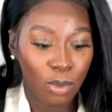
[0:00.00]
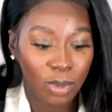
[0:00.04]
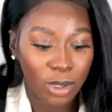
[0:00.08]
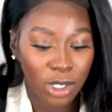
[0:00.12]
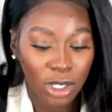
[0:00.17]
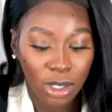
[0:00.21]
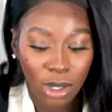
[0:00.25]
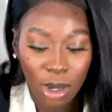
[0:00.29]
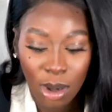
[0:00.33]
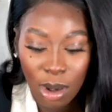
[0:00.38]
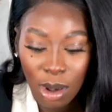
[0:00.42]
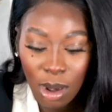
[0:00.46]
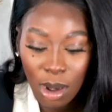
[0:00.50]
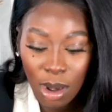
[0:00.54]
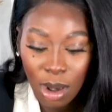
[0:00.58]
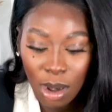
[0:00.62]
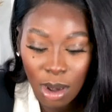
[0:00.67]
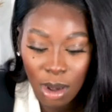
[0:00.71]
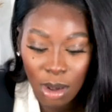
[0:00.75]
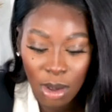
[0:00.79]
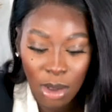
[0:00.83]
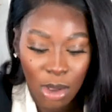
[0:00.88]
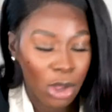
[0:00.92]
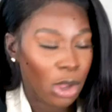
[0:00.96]

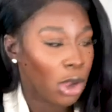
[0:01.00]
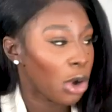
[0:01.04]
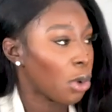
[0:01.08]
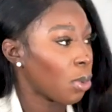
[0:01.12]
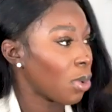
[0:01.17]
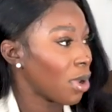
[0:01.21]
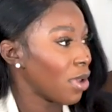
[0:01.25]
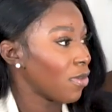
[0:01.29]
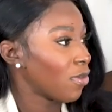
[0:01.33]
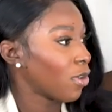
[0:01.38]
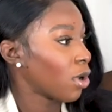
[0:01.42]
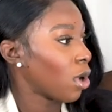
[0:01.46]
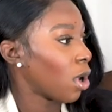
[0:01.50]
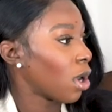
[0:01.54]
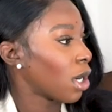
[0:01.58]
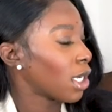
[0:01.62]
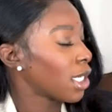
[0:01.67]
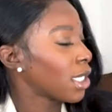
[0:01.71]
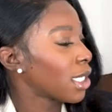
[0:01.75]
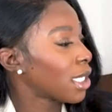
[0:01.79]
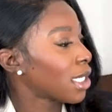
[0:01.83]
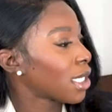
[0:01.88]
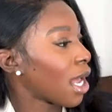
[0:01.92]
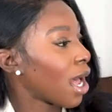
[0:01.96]
Louboutin. We've
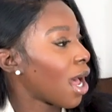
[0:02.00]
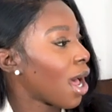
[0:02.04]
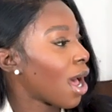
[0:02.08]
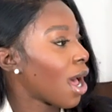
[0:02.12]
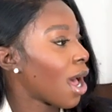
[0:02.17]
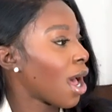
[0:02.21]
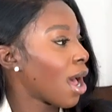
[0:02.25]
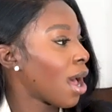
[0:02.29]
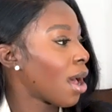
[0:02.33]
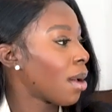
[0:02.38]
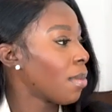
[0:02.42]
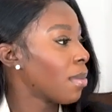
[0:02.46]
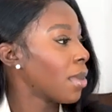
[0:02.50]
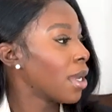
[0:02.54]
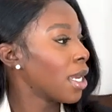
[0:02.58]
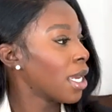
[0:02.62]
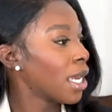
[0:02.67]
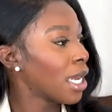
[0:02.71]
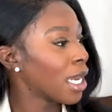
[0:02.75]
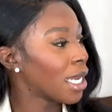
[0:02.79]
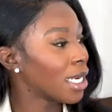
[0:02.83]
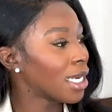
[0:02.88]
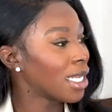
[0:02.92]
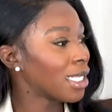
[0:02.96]
got some
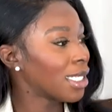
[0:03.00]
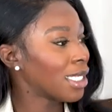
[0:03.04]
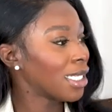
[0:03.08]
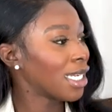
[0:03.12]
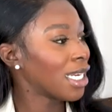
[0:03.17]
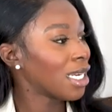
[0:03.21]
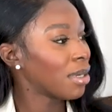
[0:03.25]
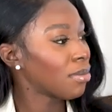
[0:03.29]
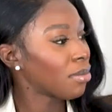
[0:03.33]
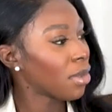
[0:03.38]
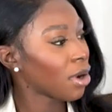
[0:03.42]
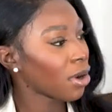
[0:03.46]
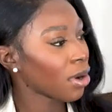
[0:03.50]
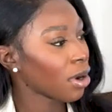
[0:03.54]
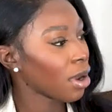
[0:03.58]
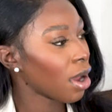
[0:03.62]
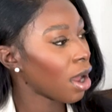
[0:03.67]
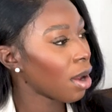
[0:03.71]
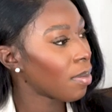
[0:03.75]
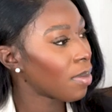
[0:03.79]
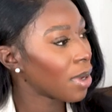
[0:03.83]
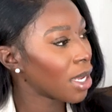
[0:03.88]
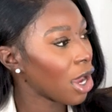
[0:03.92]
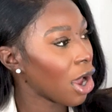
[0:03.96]
Nadine
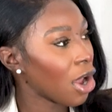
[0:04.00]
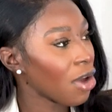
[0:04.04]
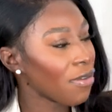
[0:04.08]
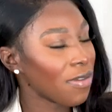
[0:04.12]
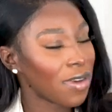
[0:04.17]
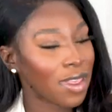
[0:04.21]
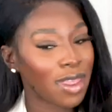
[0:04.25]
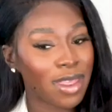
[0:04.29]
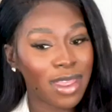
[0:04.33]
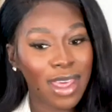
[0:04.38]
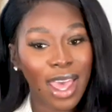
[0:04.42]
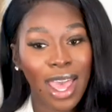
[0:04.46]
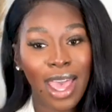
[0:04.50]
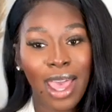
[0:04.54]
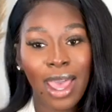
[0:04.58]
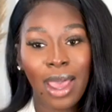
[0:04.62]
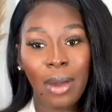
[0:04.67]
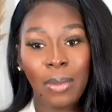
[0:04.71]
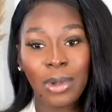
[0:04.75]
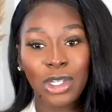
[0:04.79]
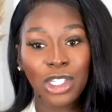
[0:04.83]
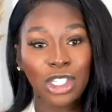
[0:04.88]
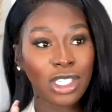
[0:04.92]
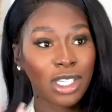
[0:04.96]
Morabi over
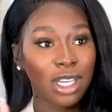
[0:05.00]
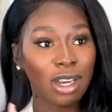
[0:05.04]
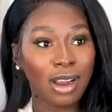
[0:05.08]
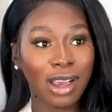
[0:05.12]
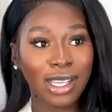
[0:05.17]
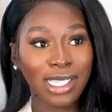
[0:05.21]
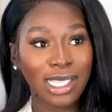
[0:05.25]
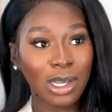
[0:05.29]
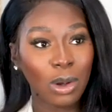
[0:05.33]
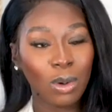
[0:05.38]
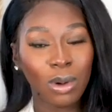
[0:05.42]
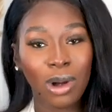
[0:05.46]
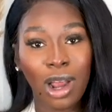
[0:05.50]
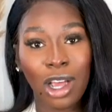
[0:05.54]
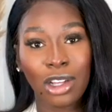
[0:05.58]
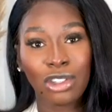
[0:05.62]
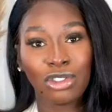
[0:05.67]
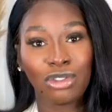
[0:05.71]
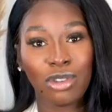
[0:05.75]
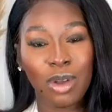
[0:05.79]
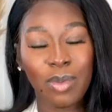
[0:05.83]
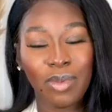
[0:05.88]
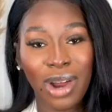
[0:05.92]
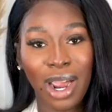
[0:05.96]
there, which is a nice little
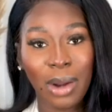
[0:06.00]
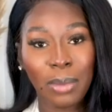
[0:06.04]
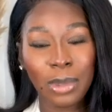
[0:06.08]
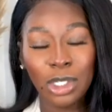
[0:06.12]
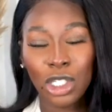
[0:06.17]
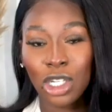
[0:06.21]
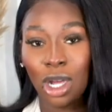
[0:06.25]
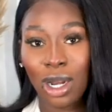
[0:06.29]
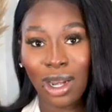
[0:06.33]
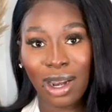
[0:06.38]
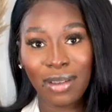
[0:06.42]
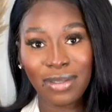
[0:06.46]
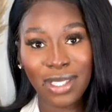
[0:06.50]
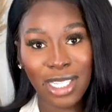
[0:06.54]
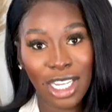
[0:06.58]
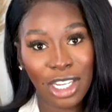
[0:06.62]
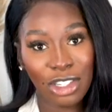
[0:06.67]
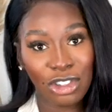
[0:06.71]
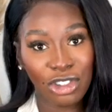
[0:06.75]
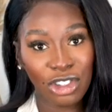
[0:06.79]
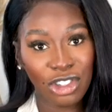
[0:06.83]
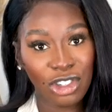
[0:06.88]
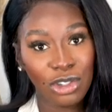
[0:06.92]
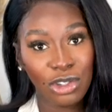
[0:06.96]
luxury brand, which I'd love to
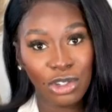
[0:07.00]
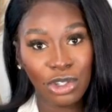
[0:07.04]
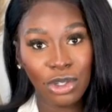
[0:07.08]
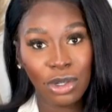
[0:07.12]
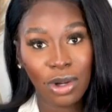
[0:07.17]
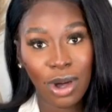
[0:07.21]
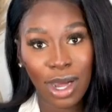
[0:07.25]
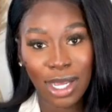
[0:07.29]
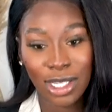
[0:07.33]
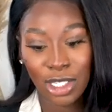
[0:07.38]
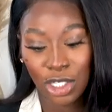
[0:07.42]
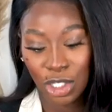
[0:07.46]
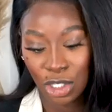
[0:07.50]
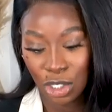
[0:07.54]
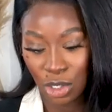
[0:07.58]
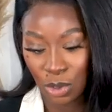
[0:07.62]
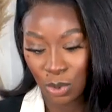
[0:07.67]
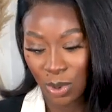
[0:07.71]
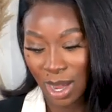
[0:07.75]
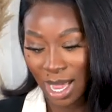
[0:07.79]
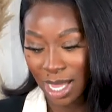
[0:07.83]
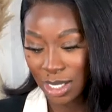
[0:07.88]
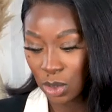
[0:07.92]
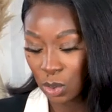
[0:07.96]
introduce you guys
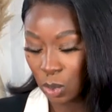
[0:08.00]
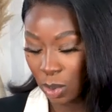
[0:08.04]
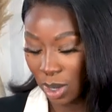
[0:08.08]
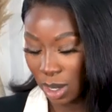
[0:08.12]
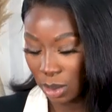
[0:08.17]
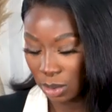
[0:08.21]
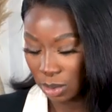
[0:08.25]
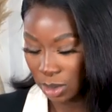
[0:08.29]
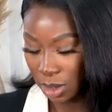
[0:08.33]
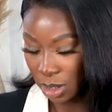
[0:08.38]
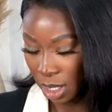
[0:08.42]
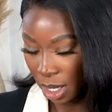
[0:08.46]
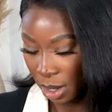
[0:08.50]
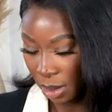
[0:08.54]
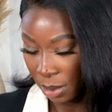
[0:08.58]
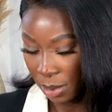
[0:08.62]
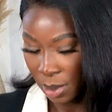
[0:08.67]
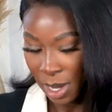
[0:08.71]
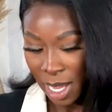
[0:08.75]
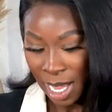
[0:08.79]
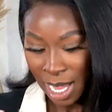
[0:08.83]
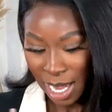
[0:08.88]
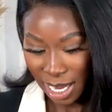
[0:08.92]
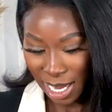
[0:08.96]
to as well. So
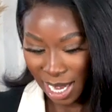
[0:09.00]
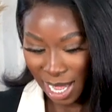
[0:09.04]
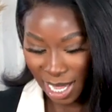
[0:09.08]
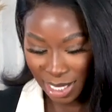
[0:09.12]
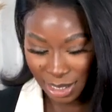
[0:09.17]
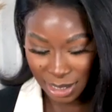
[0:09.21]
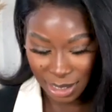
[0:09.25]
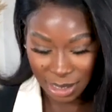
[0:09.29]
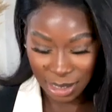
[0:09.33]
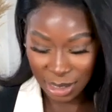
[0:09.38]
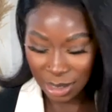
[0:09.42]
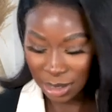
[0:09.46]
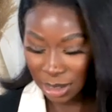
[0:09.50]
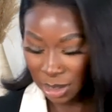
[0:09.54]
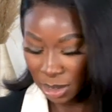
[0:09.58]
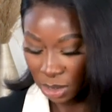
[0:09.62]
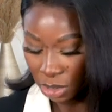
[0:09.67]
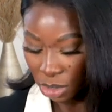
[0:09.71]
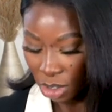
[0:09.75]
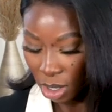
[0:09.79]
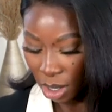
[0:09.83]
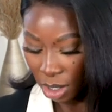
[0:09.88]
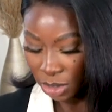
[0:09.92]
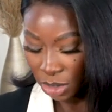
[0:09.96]
let's
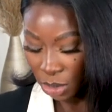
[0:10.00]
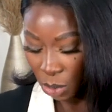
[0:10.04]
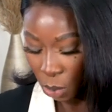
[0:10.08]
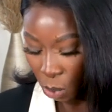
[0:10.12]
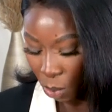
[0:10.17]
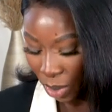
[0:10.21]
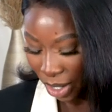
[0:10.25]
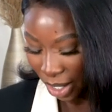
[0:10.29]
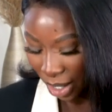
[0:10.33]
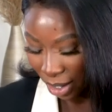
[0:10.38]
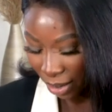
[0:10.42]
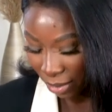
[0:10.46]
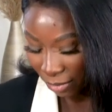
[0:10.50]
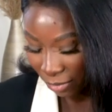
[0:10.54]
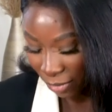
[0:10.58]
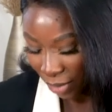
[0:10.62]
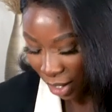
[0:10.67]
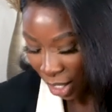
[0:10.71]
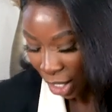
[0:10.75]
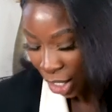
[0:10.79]
start with